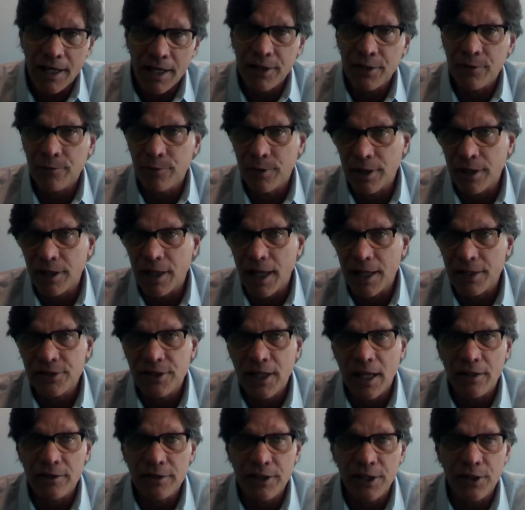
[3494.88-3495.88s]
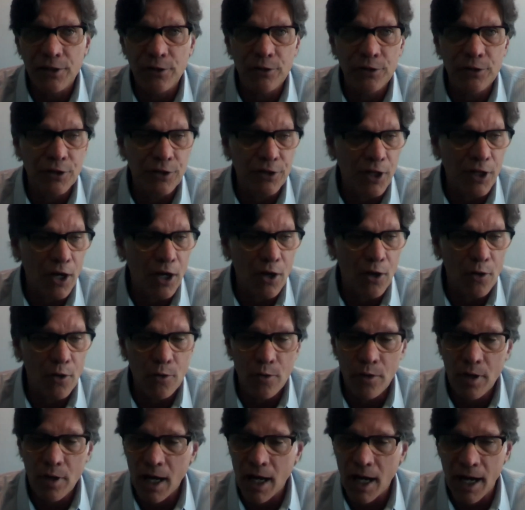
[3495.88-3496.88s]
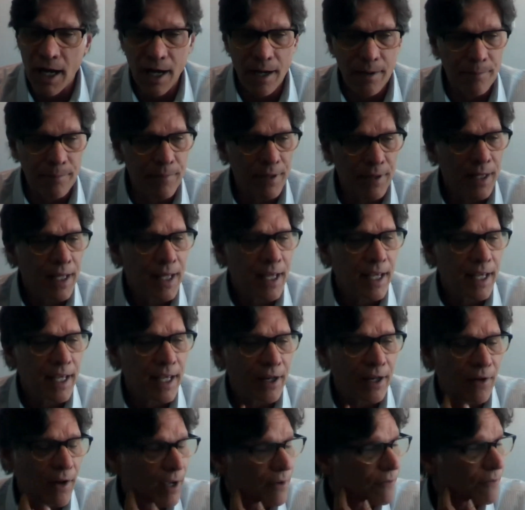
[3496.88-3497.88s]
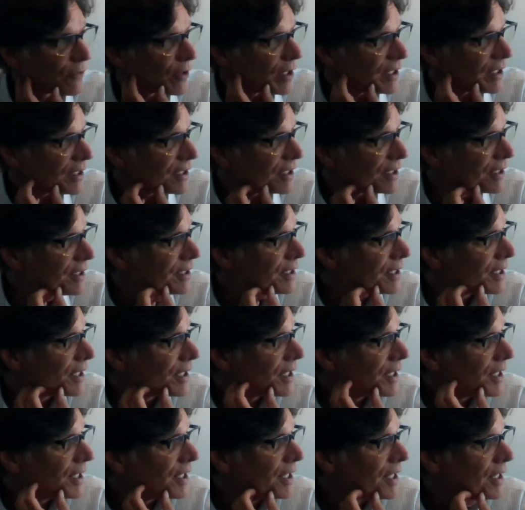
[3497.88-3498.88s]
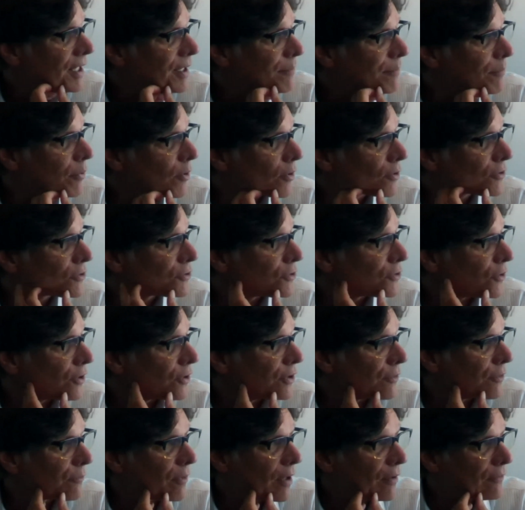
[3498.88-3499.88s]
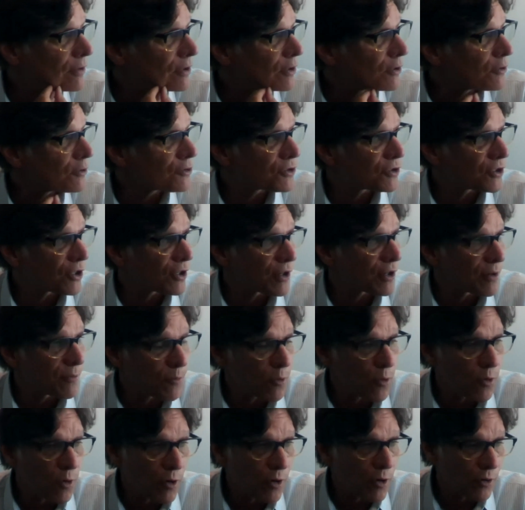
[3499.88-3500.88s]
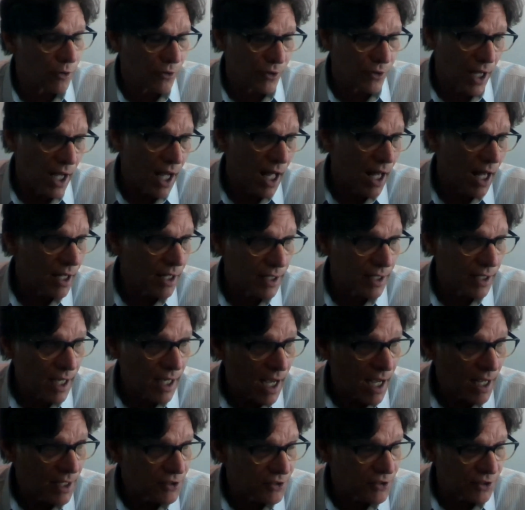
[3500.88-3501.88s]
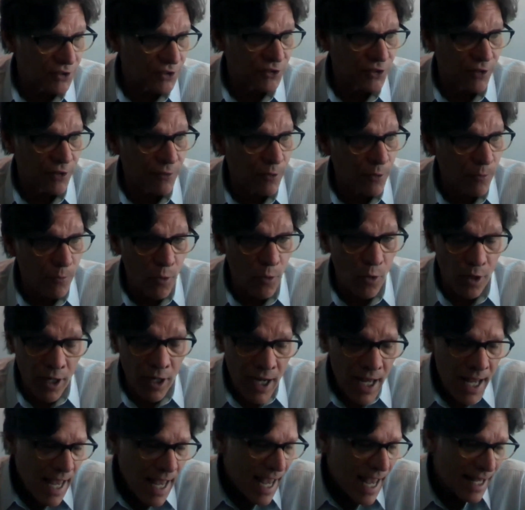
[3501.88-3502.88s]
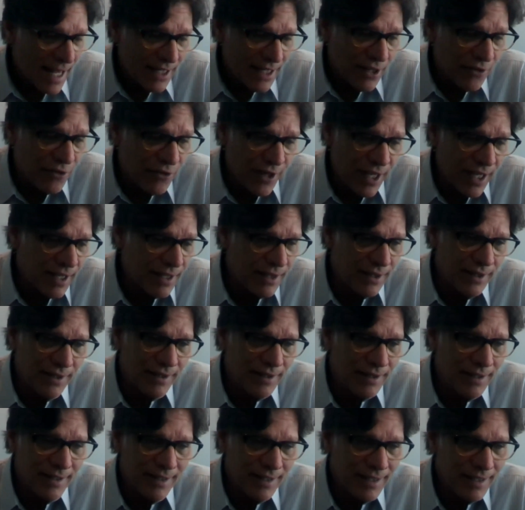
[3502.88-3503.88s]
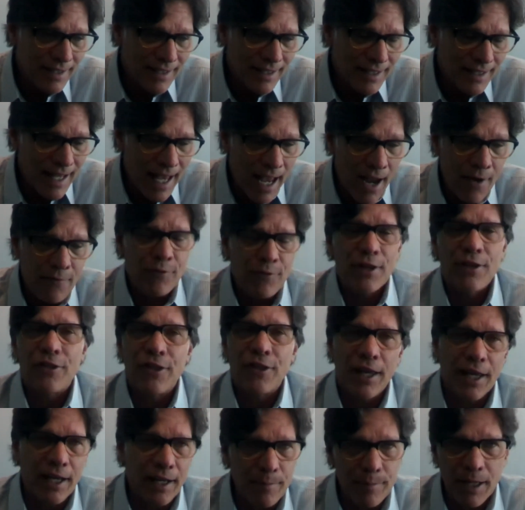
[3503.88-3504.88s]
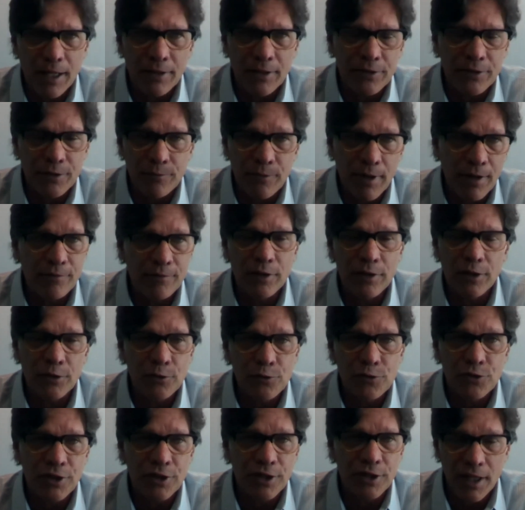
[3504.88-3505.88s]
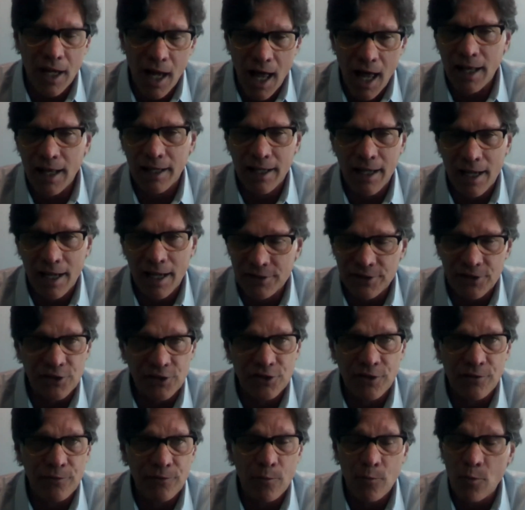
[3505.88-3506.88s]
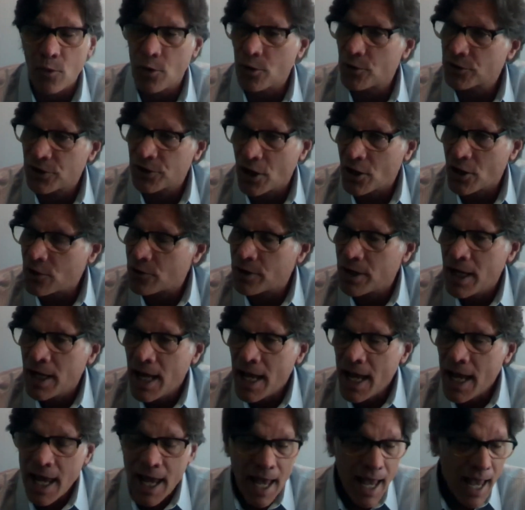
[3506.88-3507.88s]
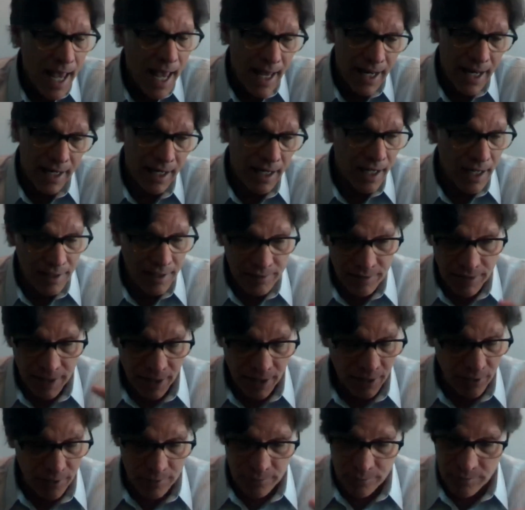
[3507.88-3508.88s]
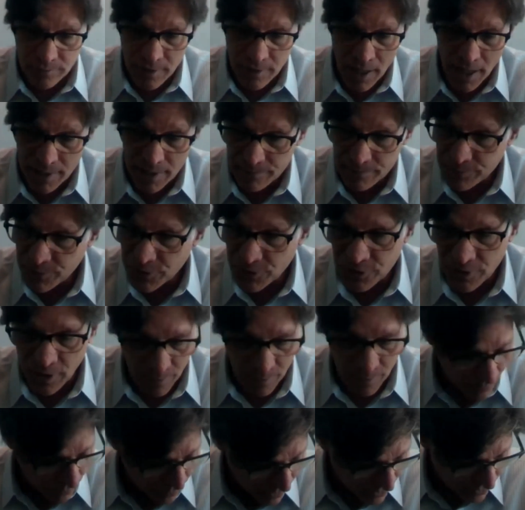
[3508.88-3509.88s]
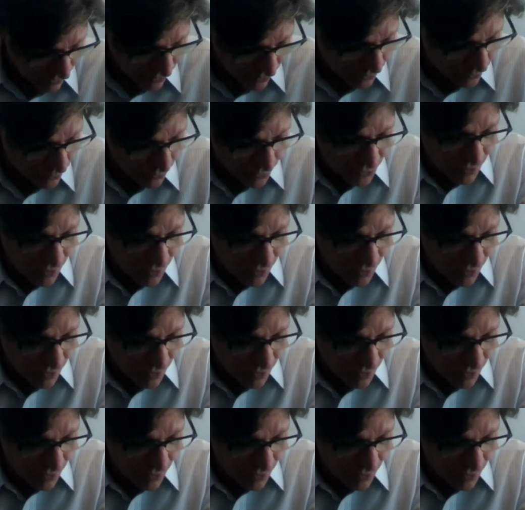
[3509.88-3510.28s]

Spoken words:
you realize how little you know. I've written books on the Revolutionary War, on the Holocaust, the Civil War, and you think everything about the Revolution, the Holocaust, and the Civil War is known. And, I stumbled into